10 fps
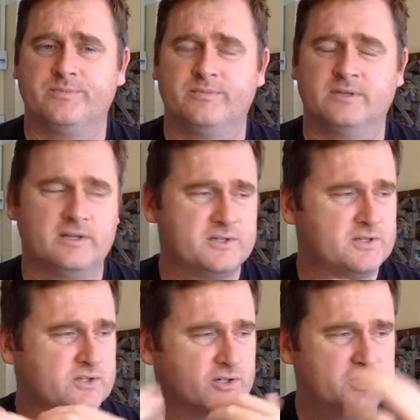Now, this
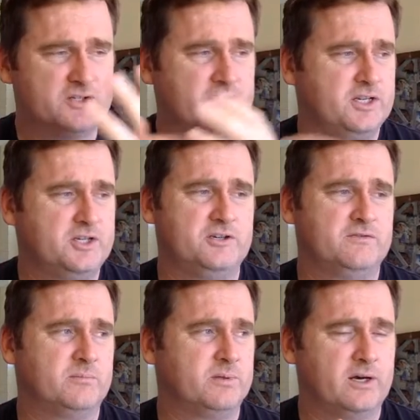is not just an issue
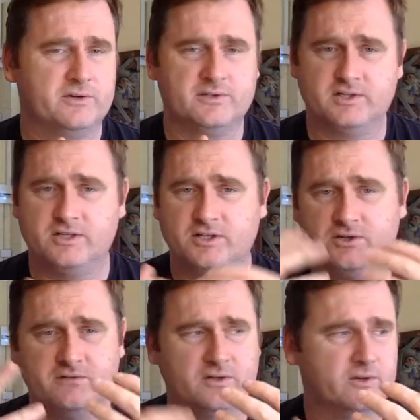for blokes, it's an issue
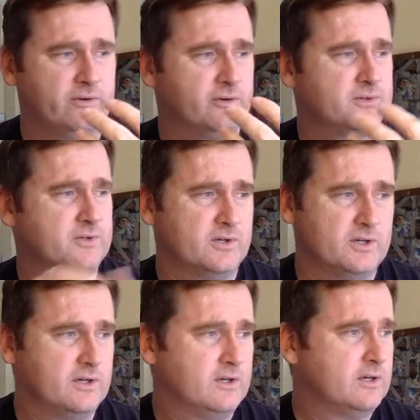for girls.
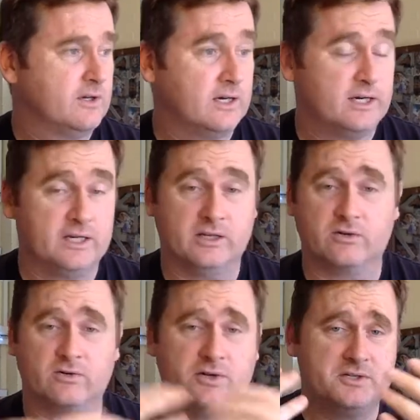And
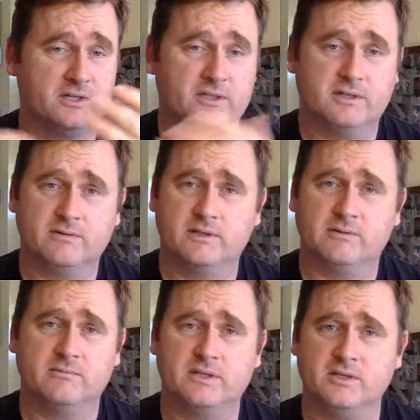increasingly,
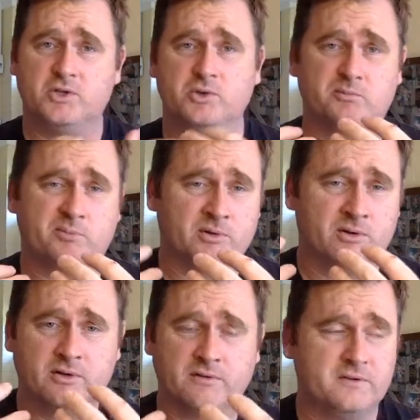with the issue of
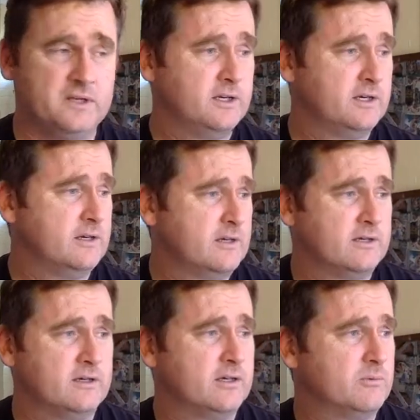pornography,
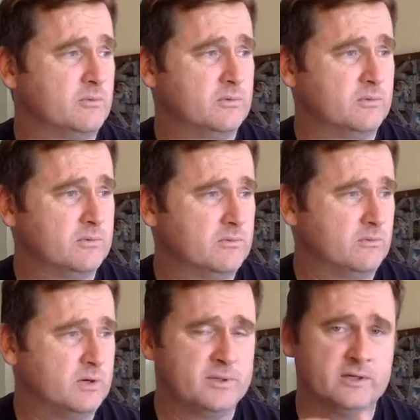you know,
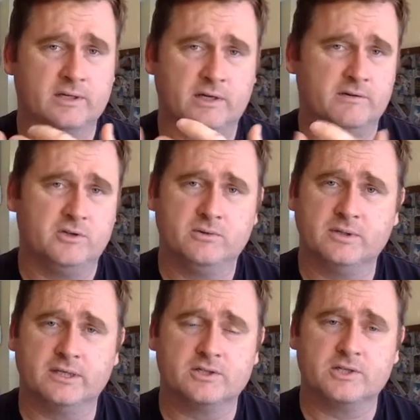women are
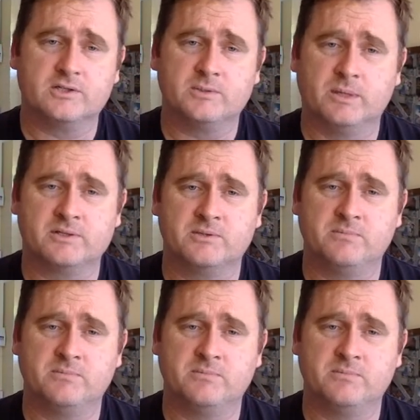viewing it just as much as